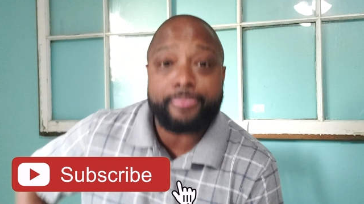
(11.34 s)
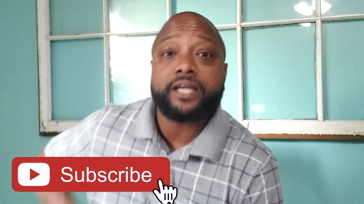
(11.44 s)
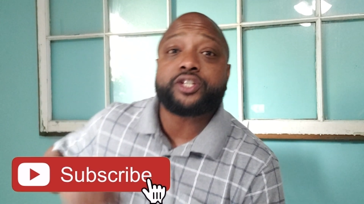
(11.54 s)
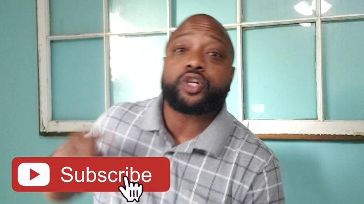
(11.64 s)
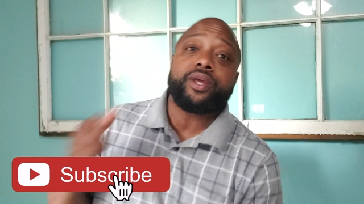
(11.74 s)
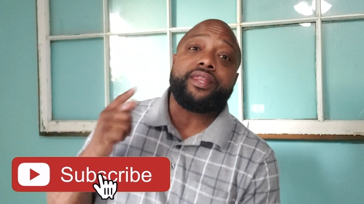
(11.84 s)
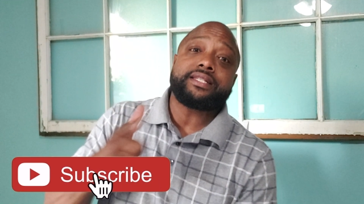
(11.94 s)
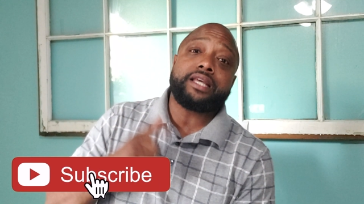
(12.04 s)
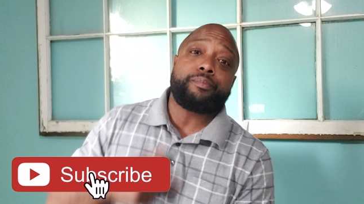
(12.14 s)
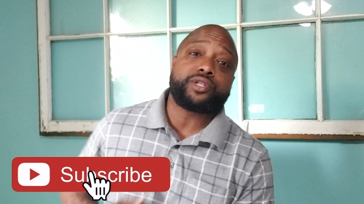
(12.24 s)
So in this
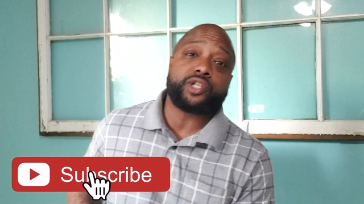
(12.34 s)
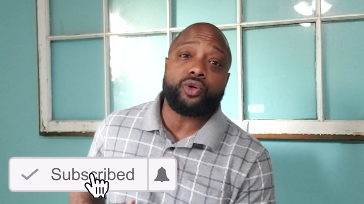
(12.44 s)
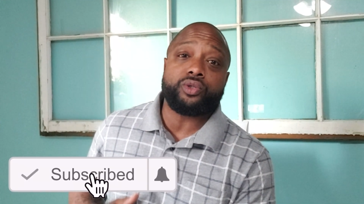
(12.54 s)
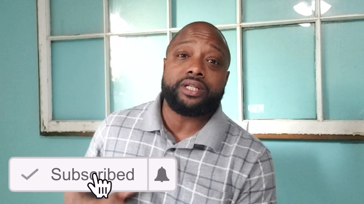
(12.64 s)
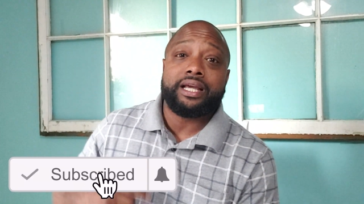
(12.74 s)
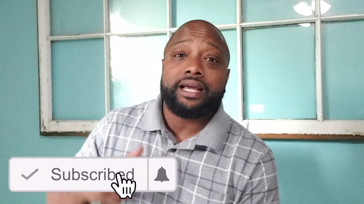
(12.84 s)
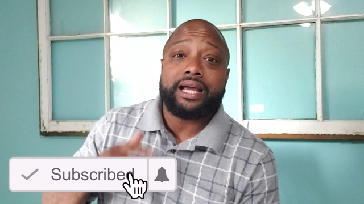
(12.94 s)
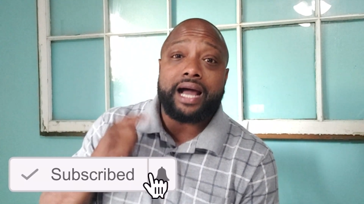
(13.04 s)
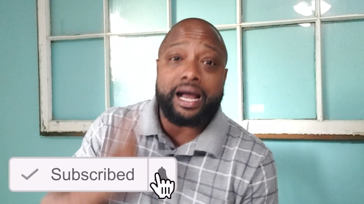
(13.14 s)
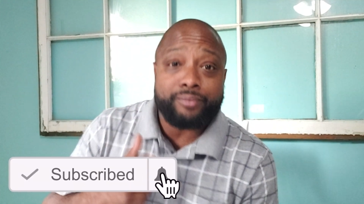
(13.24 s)
episode,
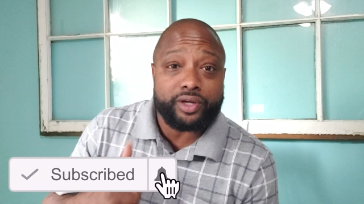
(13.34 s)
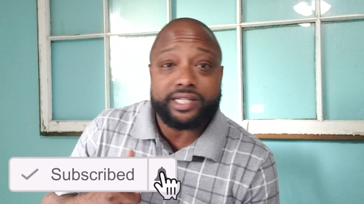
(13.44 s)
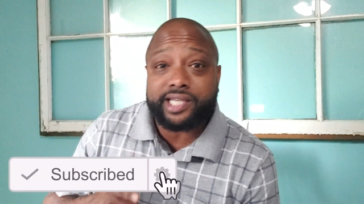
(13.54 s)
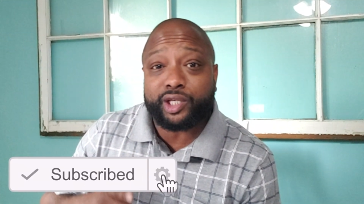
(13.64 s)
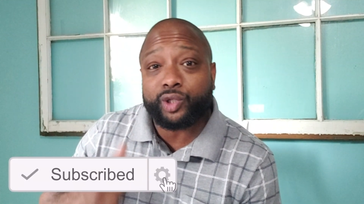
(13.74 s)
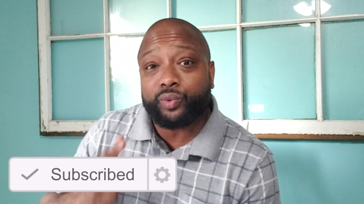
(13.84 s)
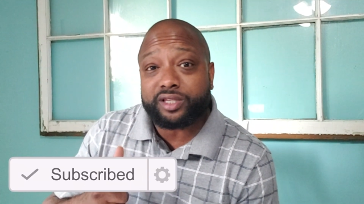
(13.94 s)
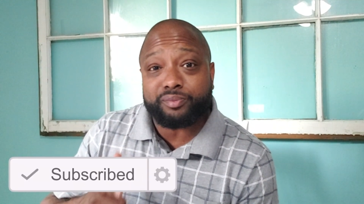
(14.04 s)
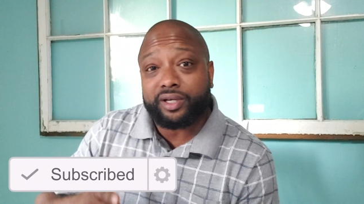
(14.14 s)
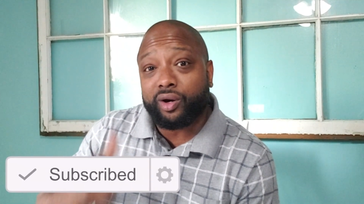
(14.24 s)
I'm going to take you with
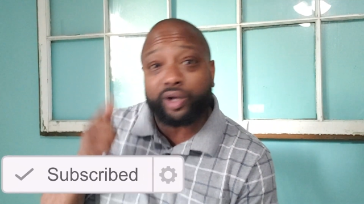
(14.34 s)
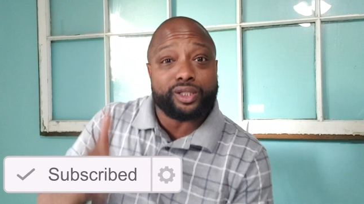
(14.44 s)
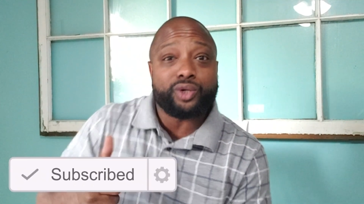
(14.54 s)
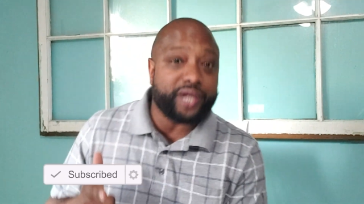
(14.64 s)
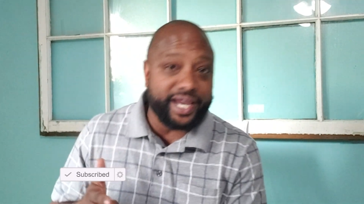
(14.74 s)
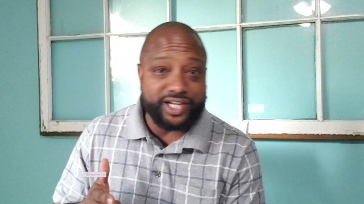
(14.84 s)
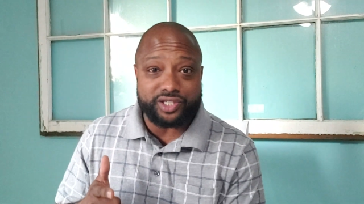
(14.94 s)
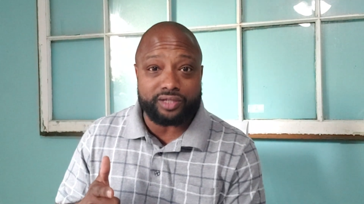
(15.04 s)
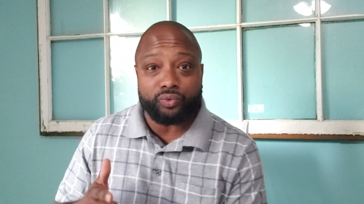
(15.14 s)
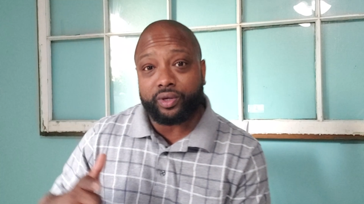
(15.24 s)
me on
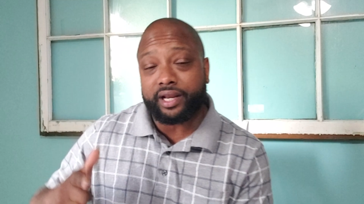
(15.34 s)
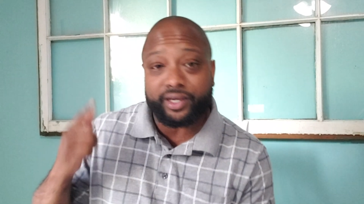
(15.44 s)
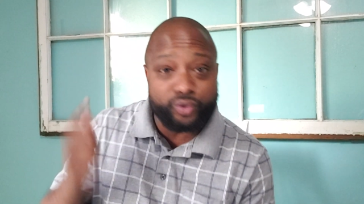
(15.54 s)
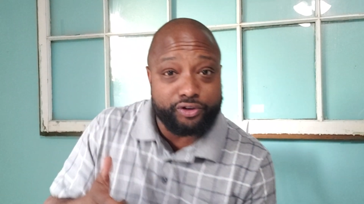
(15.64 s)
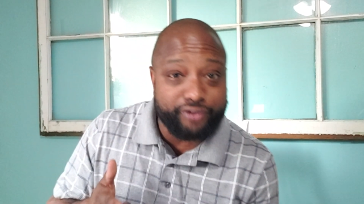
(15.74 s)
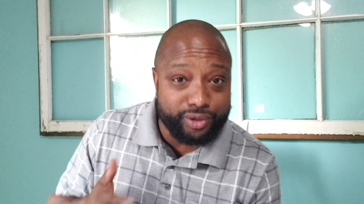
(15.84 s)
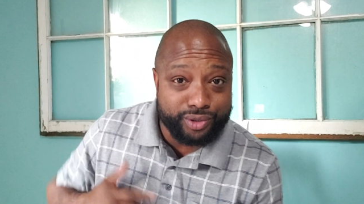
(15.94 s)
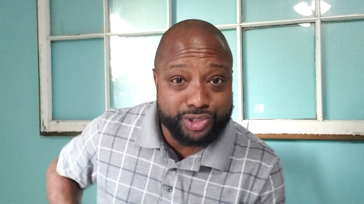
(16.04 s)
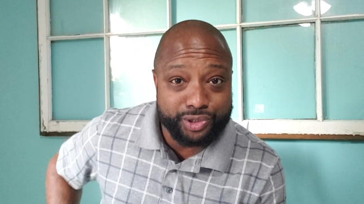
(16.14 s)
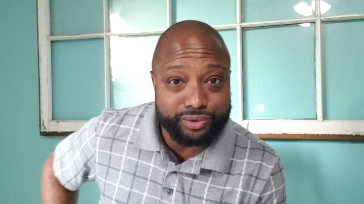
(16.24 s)
location when I do a photo
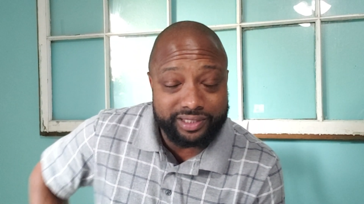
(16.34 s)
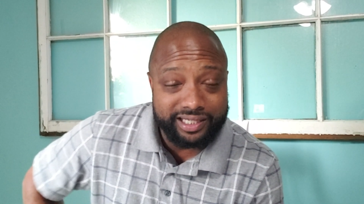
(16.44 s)
shoot.